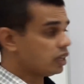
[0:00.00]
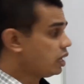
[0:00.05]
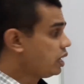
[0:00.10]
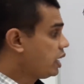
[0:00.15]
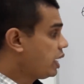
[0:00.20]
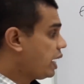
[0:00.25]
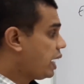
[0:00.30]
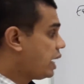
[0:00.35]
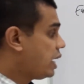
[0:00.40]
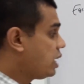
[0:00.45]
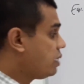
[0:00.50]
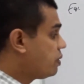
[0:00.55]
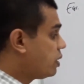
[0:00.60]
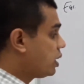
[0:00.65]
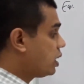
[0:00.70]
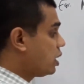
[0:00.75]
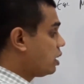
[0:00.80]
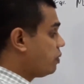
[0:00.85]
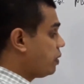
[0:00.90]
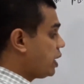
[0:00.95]
And even
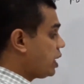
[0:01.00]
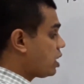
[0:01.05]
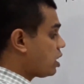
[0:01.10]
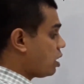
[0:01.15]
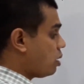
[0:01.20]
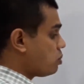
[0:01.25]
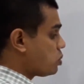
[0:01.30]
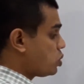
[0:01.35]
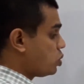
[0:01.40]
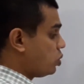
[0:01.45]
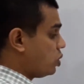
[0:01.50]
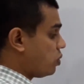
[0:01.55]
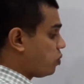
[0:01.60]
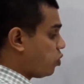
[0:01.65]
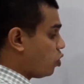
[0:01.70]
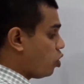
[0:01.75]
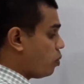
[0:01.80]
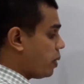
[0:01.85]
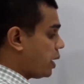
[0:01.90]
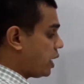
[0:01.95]
when it comes to the
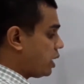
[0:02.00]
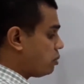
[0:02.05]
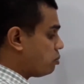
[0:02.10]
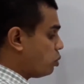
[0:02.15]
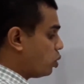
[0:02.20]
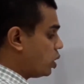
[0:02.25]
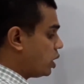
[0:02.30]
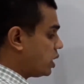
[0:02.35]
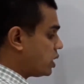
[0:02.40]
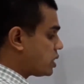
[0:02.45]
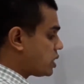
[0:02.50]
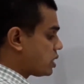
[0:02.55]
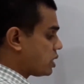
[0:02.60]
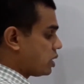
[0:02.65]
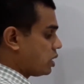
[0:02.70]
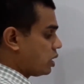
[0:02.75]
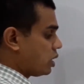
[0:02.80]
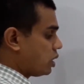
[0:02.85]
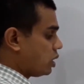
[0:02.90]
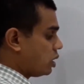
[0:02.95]
formatting bullets,
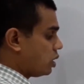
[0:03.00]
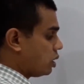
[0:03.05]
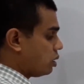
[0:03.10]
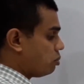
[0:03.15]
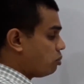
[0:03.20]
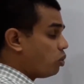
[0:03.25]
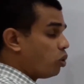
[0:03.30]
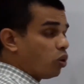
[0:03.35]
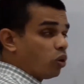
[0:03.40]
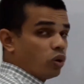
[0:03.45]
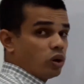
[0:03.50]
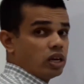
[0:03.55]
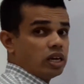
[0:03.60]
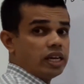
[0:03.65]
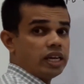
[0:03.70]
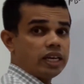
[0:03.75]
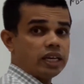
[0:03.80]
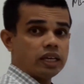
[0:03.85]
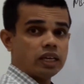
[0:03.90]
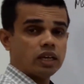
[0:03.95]
the
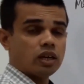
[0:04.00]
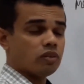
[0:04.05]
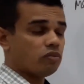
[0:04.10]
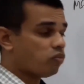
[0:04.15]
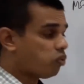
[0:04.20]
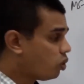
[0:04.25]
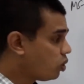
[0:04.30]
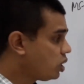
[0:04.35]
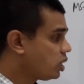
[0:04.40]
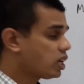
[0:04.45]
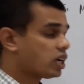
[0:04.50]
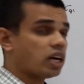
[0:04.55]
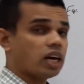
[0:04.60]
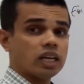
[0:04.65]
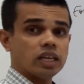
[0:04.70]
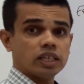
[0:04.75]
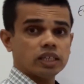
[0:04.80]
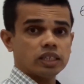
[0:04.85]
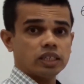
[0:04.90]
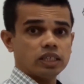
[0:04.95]
bolding, font
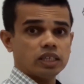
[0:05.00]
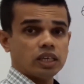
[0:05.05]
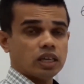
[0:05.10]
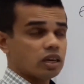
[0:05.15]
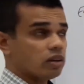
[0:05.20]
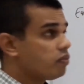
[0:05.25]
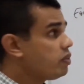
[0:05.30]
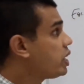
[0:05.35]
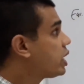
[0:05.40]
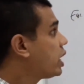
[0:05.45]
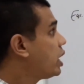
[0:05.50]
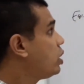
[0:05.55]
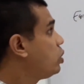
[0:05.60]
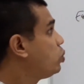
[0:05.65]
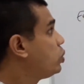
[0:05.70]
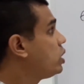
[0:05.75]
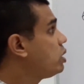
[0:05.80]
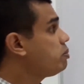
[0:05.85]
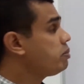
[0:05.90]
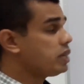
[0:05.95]
color, we can do
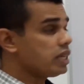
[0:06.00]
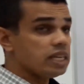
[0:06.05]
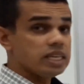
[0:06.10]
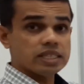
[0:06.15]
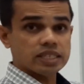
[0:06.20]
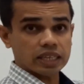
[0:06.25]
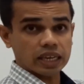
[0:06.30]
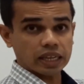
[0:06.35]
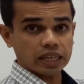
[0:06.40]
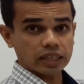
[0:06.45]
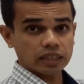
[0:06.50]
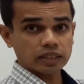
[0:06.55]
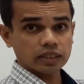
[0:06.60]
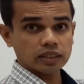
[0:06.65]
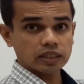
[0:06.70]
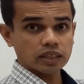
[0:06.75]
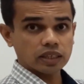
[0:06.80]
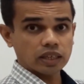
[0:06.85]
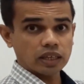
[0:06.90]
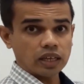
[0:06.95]
them easily.
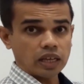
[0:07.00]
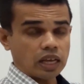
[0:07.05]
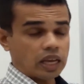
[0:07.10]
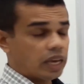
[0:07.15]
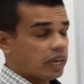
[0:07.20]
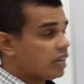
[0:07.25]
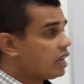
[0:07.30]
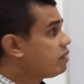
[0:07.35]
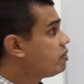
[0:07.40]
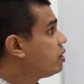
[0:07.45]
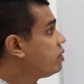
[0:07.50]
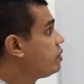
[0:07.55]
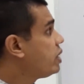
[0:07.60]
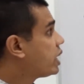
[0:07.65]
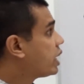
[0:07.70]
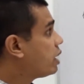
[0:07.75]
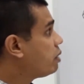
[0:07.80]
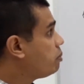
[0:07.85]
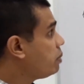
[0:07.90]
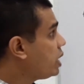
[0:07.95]
Even we
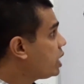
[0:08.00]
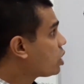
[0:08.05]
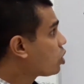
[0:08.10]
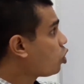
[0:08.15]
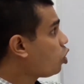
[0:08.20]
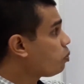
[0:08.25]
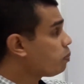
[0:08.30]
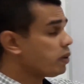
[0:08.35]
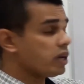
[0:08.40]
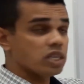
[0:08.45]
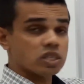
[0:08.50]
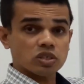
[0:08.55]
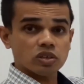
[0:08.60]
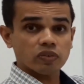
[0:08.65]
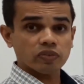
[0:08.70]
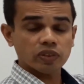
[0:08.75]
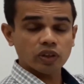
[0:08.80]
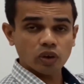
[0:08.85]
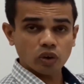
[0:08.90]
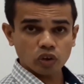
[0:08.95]
can make copies of
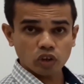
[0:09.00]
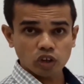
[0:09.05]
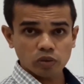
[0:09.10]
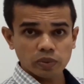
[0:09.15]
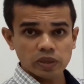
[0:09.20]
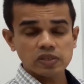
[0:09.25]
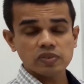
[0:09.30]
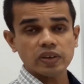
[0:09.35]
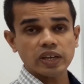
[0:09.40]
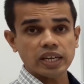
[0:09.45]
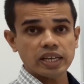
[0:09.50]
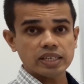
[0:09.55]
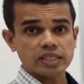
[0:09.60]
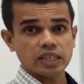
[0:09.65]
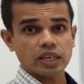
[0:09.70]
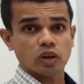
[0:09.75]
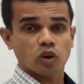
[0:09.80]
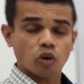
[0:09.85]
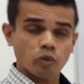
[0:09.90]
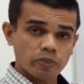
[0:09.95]
the documents very easily,
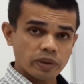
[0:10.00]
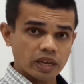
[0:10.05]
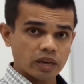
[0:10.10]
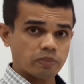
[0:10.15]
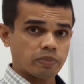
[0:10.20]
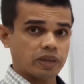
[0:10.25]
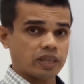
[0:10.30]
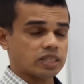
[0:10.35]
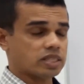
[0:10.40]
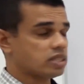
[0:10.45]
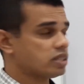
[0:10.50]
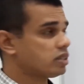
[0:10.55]
copy and paste.